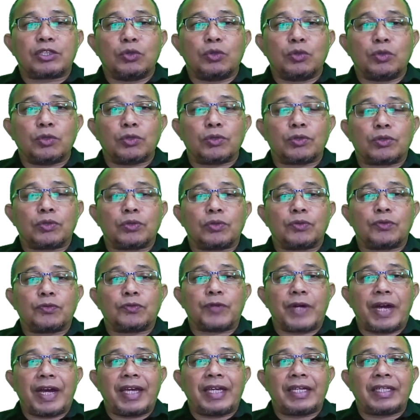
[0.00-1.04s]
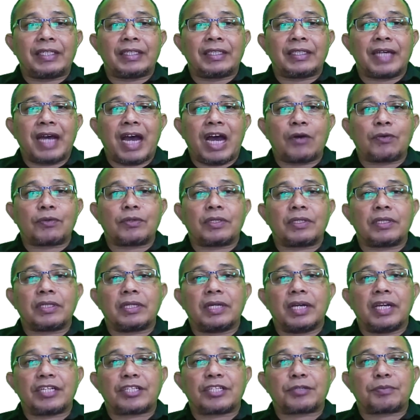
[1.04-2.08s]
tool to find out
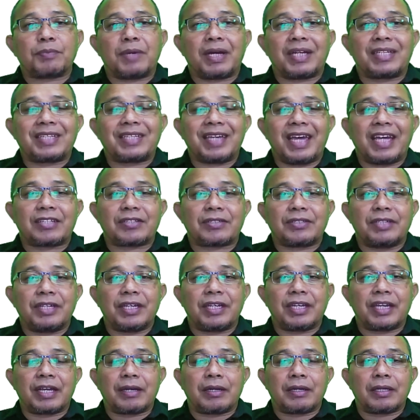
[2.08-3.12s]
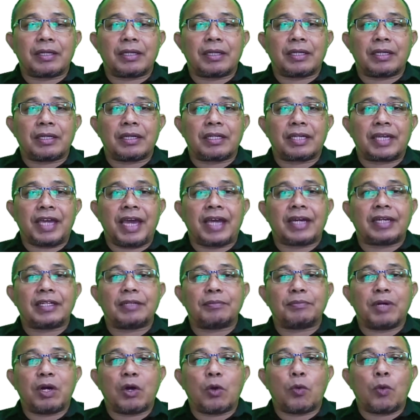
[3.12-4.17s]
as much as they can
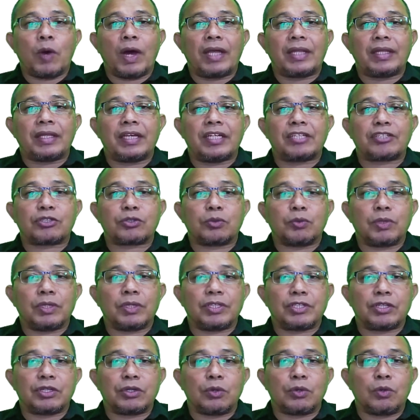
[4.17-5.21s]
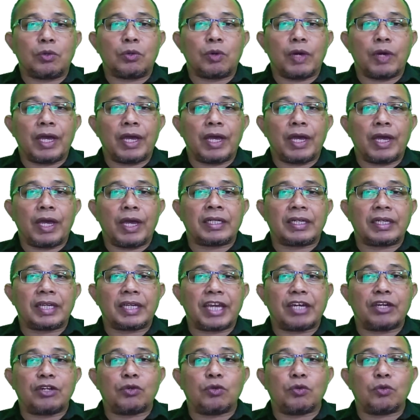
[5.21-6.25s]
about what their students know and
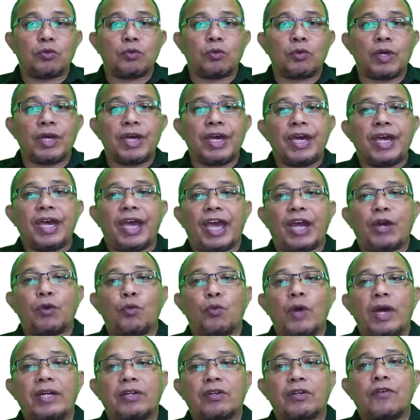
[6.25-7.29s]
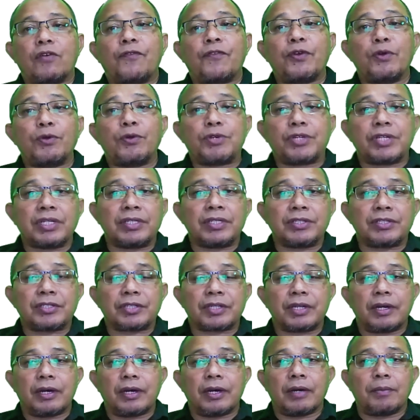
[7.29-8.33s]
can do, and what
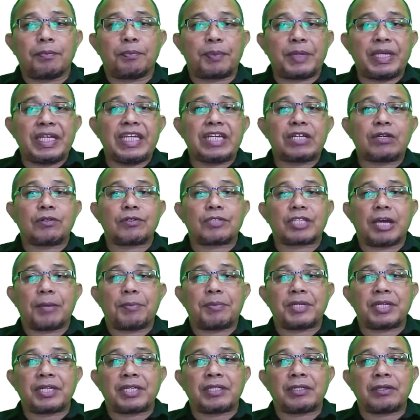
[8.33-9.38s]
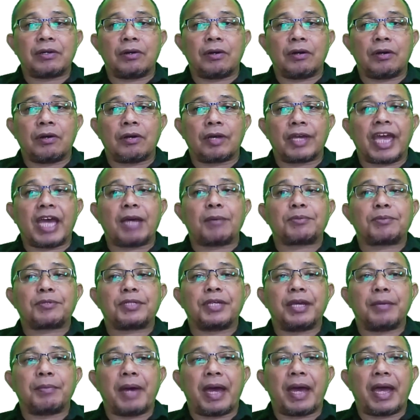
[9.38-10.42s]
confusions, preconception, or gaps
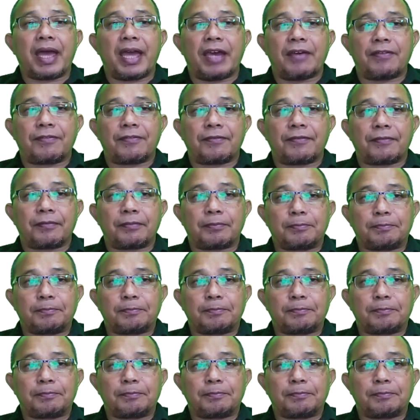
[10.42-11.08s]
they might have.